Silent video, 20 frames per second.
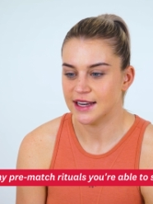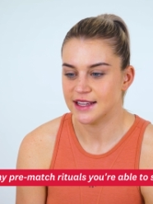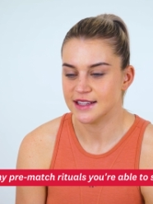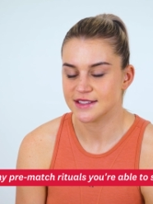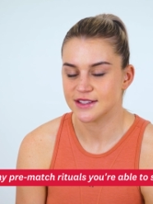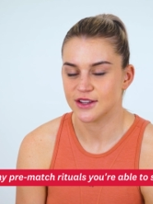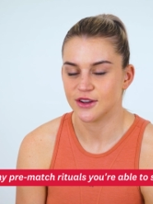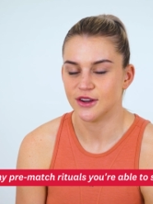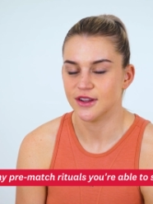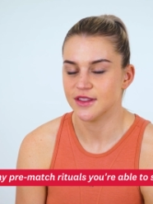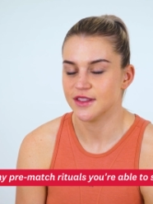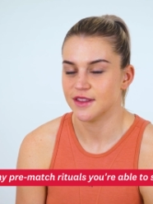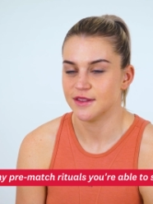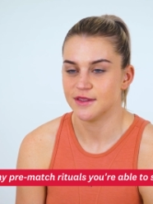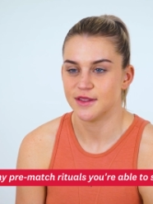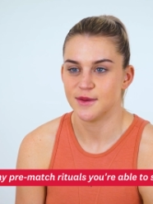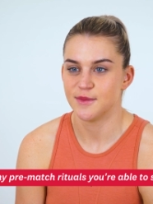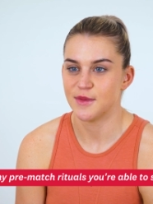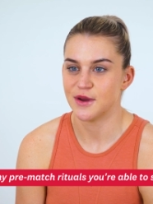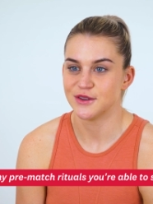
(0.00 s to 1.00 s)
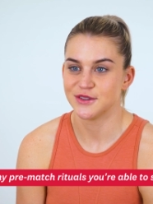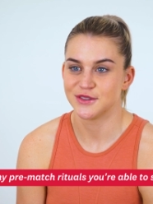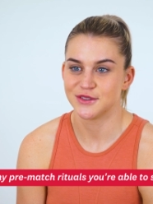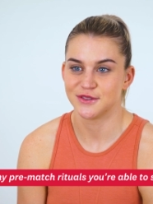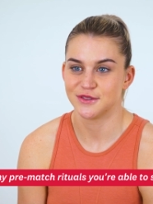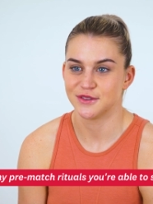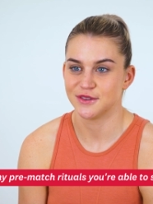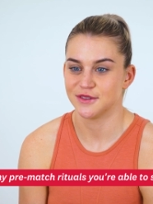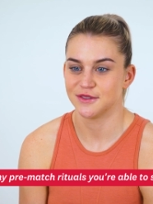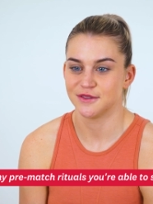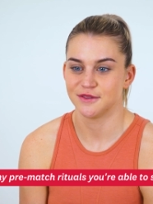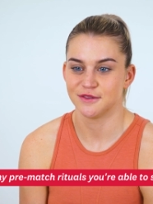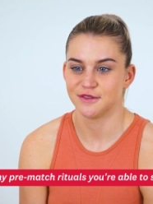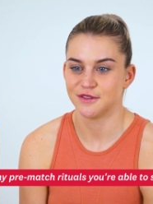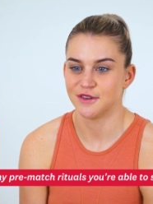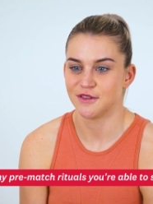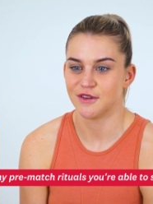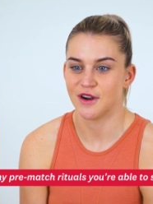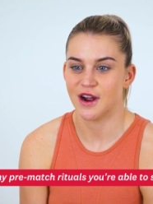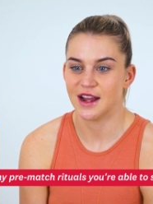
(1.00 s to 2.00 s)
and it's got the most
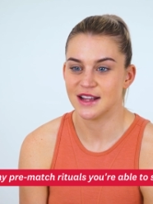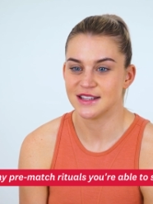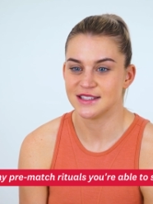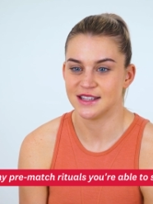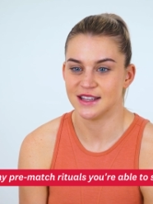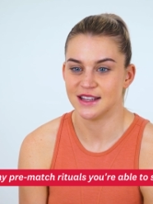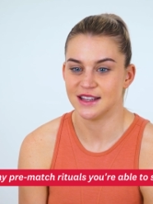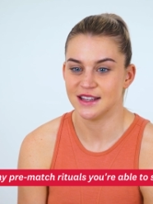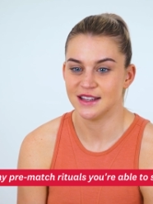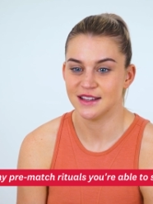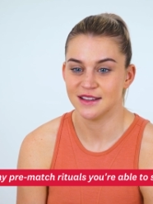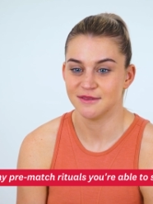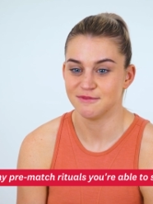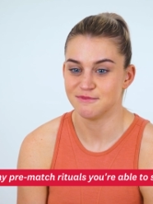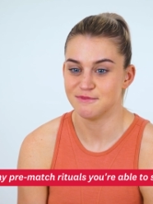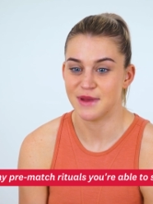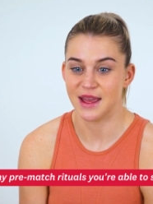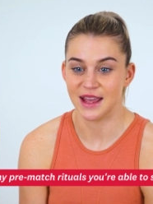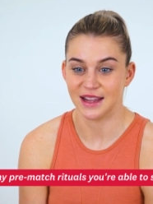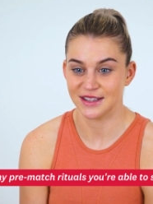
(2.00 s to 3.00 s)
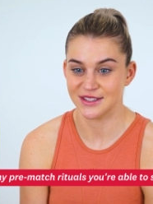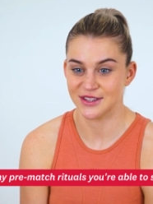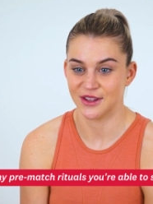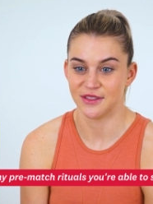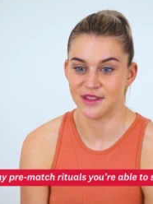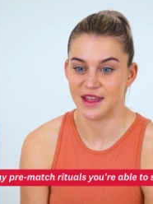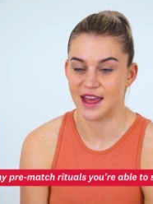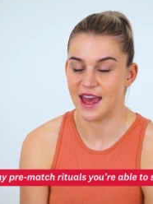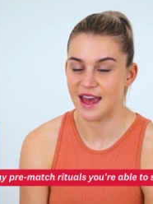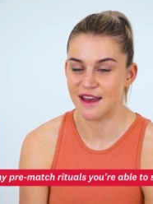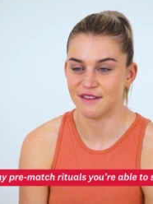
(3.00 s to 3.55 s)
variety mix on there